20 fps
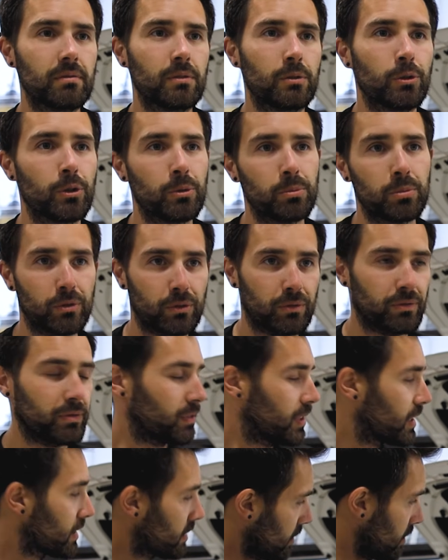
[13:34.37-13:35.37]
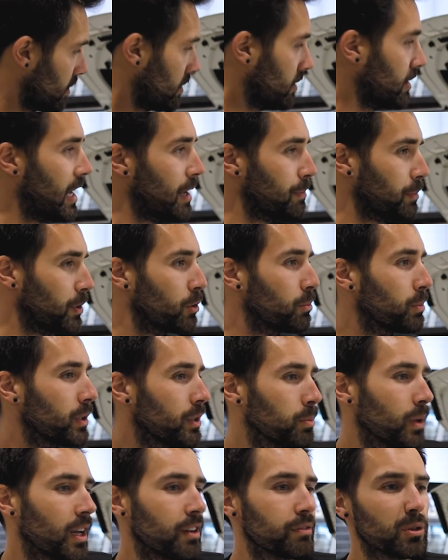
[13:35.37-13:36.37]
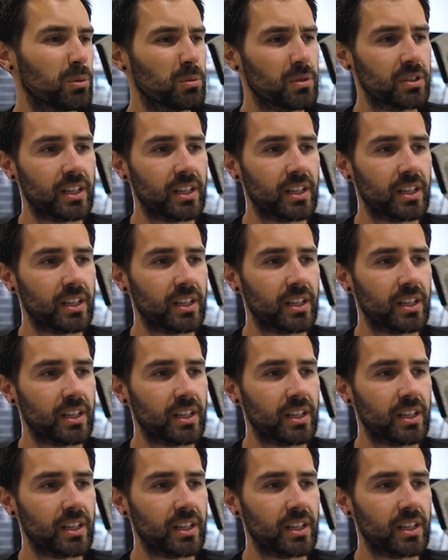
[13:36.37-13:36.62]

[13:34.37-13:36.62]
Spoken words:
group of this MQB platform,